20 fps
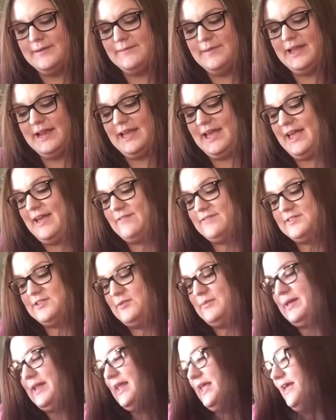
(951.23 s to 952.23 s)
And I have so
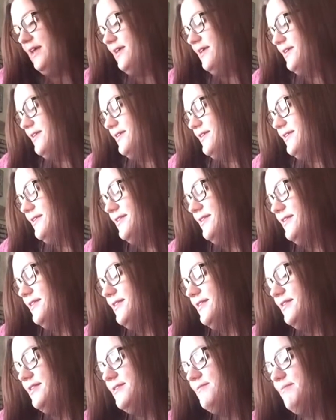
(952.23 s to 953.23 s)
many.
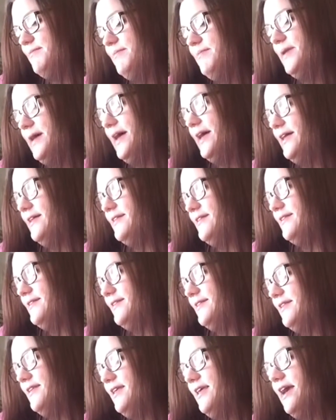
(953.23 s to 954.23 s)
But
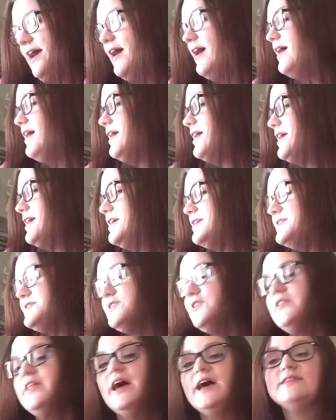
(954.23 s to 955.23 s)
yeah,
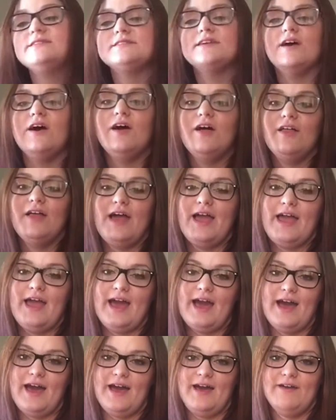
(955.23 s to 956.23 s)
so that's all I
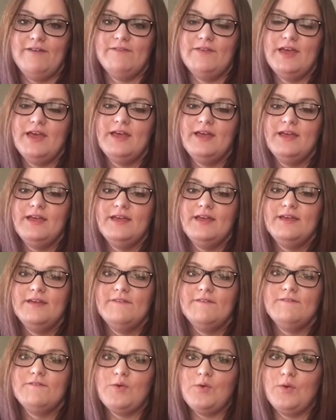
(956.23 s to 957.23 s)
have
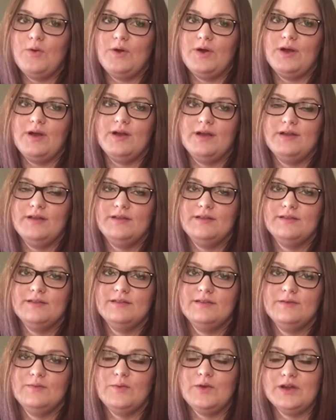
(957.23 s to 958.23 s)
for
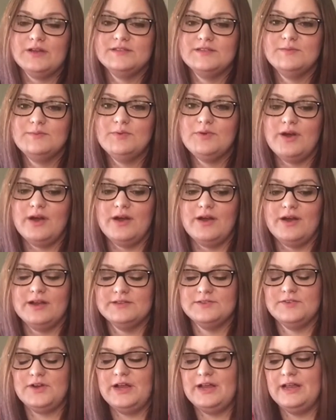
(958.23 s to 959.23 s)
works in
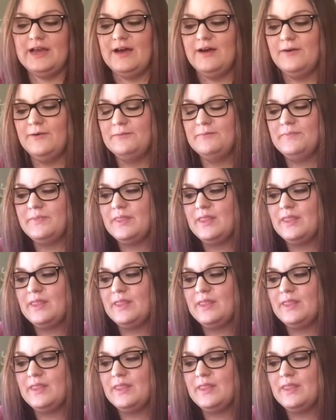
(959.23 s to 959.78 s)
progress right now.